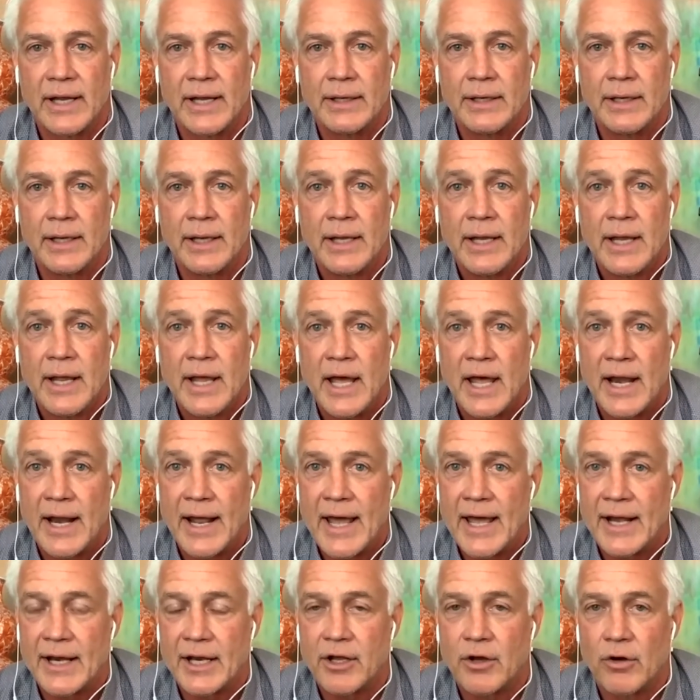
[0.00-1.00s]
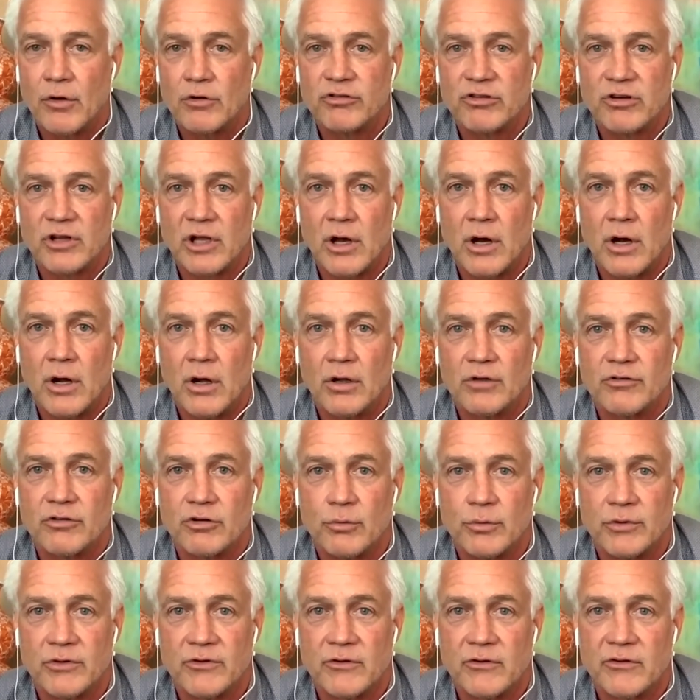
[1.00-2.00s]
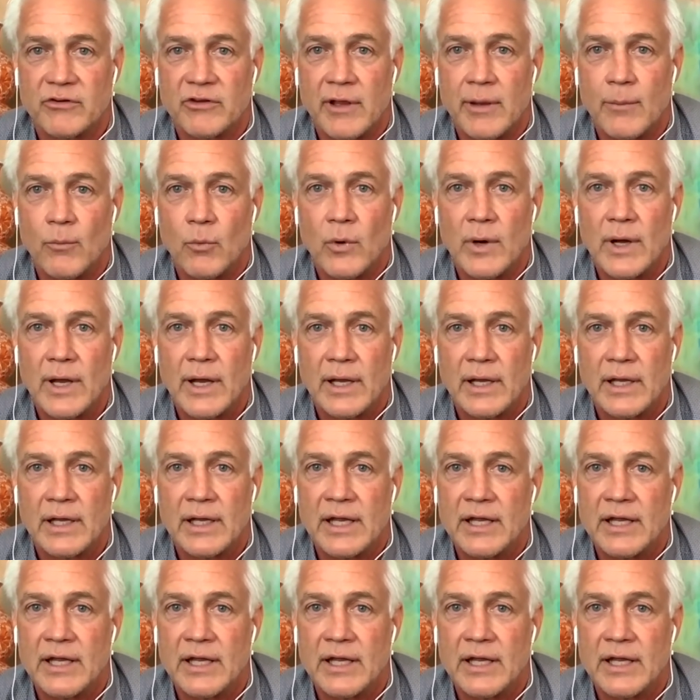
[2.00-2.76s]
And and I had a coach in college who was the same way.